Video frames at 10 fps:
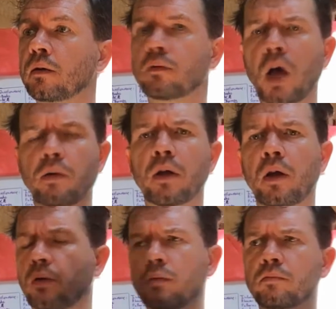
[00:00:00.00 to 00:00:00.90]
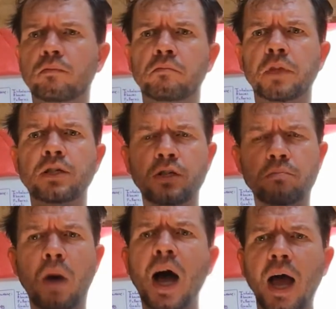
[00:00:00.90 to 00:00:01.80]
No. This is
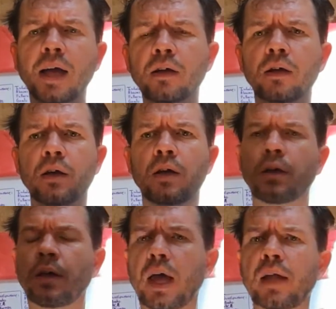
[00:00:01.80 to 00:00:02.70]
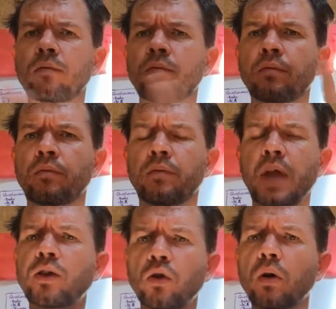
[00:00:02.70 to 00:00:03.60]
mine and
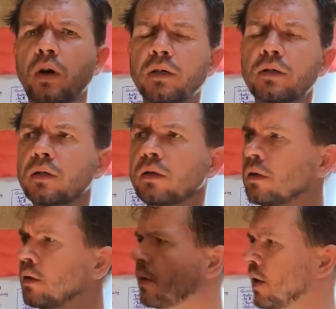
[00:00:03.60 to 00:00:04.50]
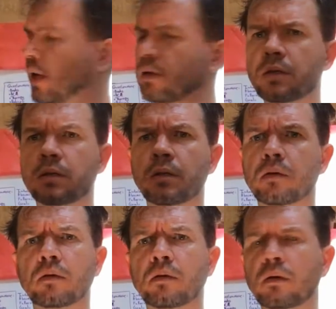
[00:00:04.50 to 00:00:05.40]
not yours. It's,
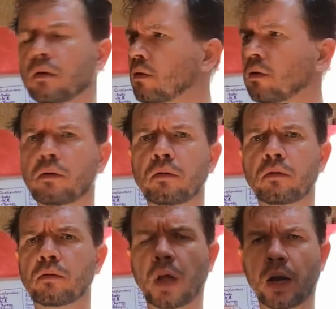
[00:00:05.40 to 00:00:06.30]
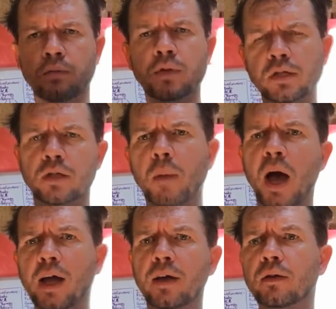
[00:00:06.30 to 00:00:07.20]
this is
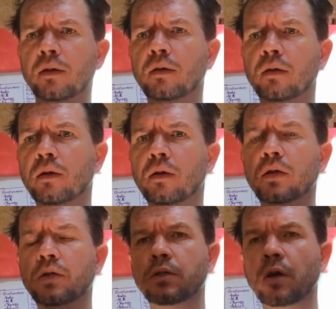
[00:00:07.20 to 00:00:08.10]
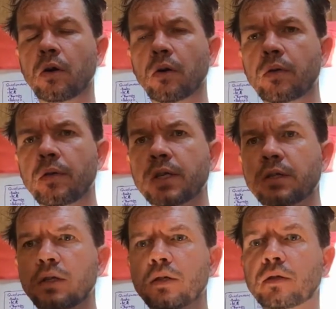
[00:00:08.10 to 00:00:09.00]
mine. So
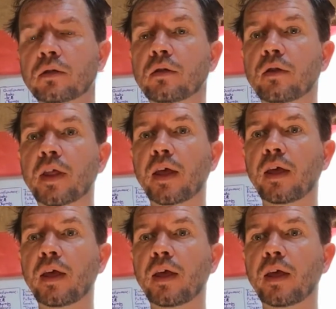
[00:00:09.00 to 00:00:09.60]
this is to